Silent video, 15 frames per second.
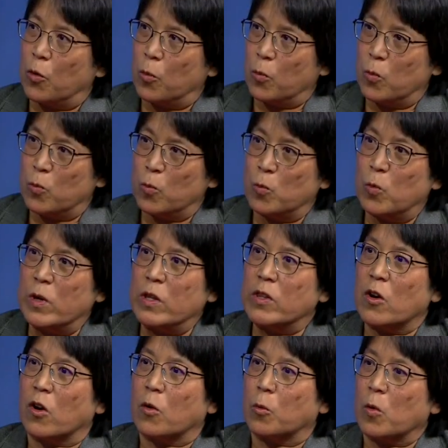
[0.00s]
know,
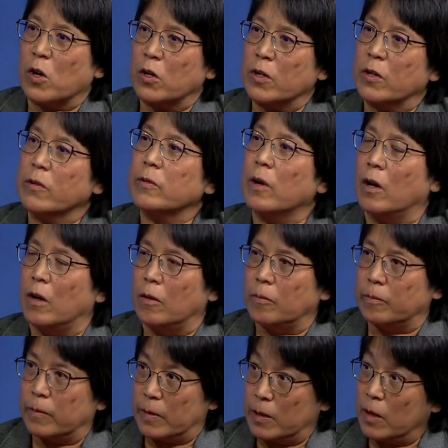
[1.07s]
with our work.
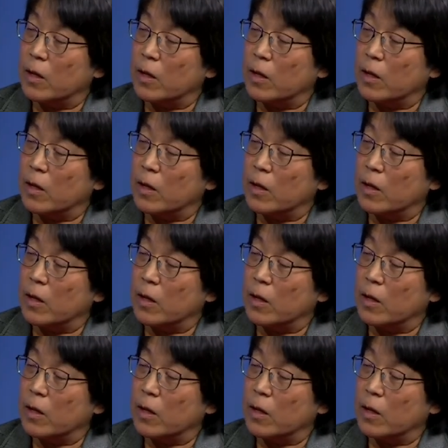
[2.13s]
Um,